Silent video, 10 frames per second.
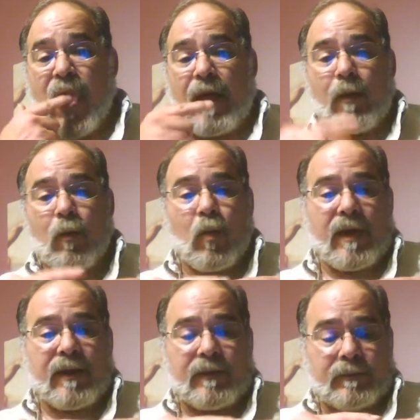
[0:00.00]
I'll
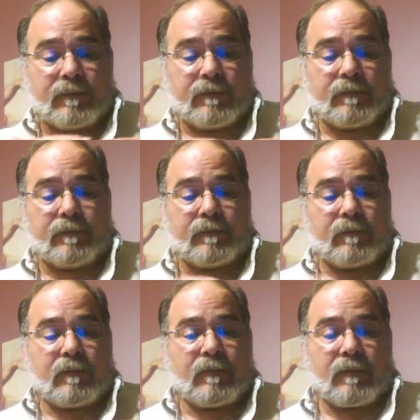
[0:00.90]
wet it
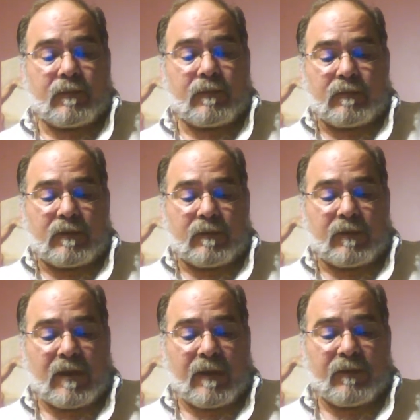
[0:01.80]

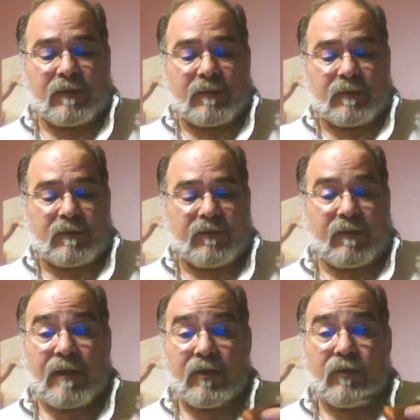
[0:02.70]
sometimes. If
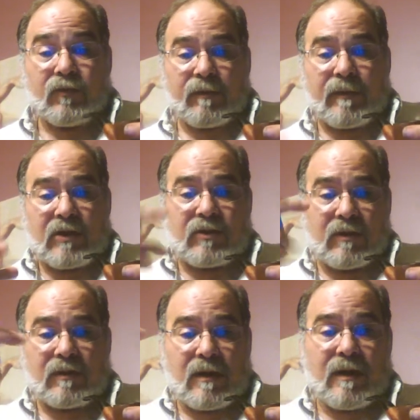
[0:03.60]
I'm not using a match, now
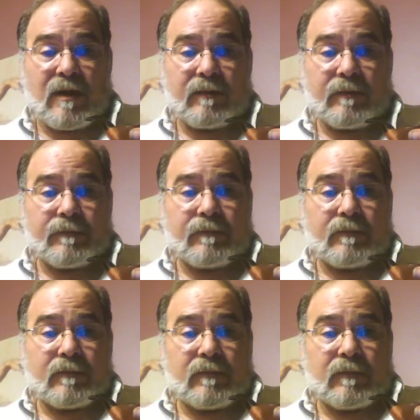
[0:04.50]
tonight
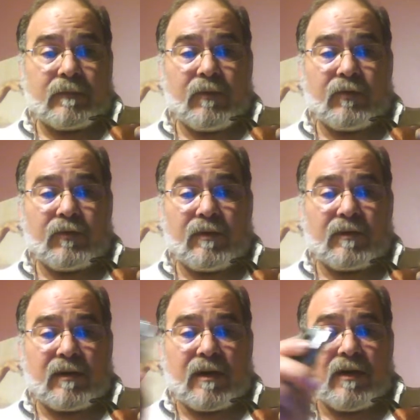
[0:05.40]
I'm using
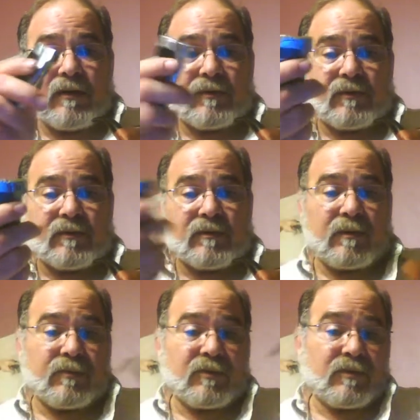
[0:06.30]
this lighter because
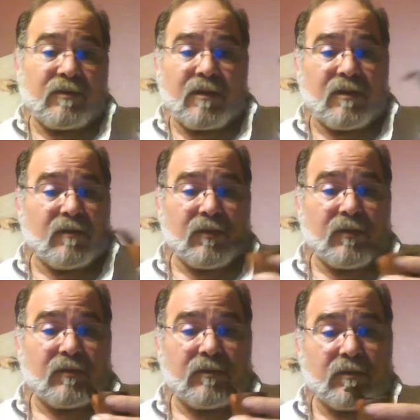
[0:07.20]
I'm just not in the
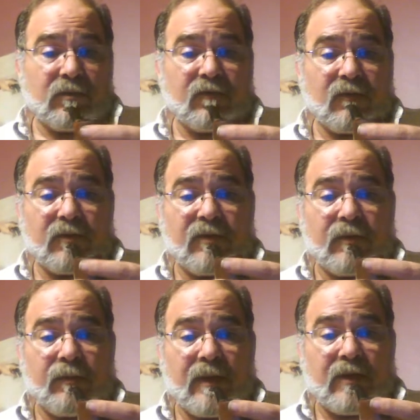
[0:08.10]
mood to fart
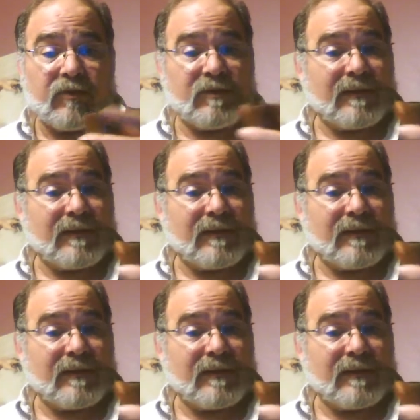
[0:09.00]
around with matches.